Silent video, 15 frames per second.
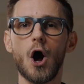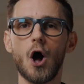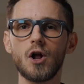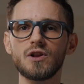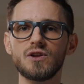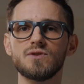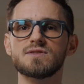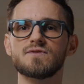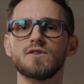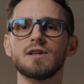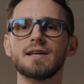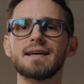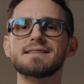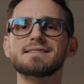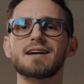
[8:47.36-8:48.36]
All useful
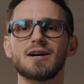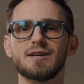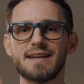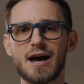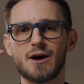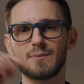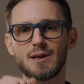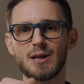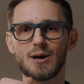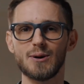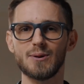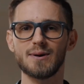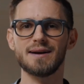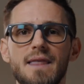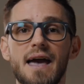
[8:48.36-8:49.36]
links are down
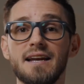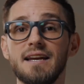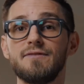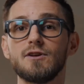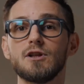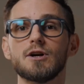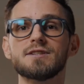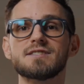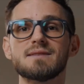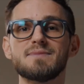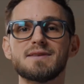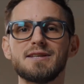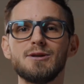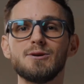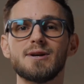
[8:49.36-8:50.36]
below. And if you learned
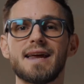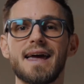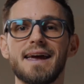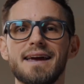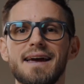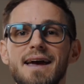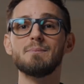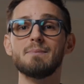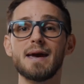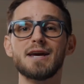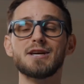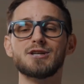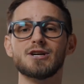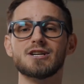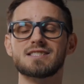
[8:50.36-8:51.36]
something new today,
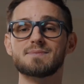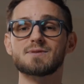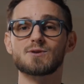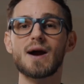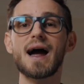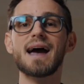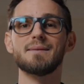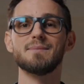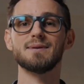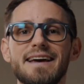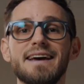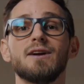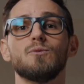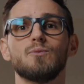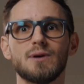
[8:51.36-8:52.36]
make sure to subscribe.
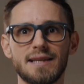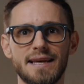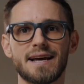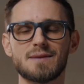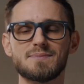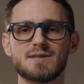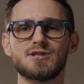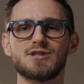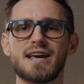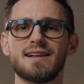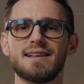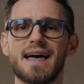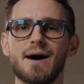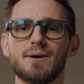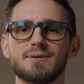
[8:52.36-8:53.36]
It really helps the
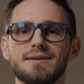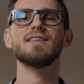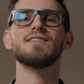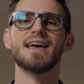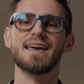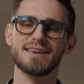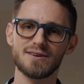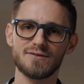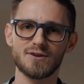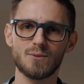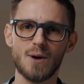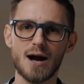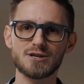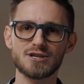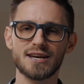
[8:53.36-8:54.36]
channel out. Thank you for
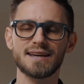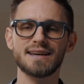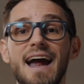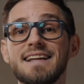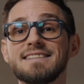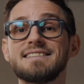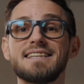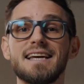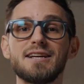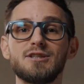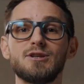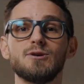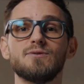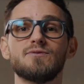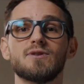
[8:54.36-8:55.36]
watching, and stay
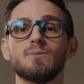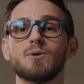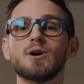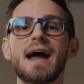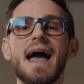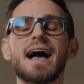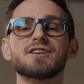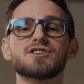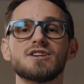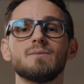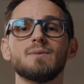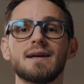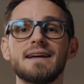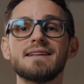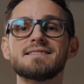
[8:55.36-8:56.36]
tuned for more
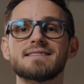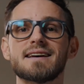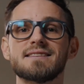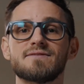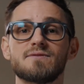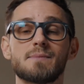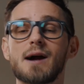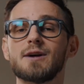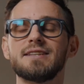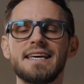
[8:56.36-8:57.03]
actionable insights from our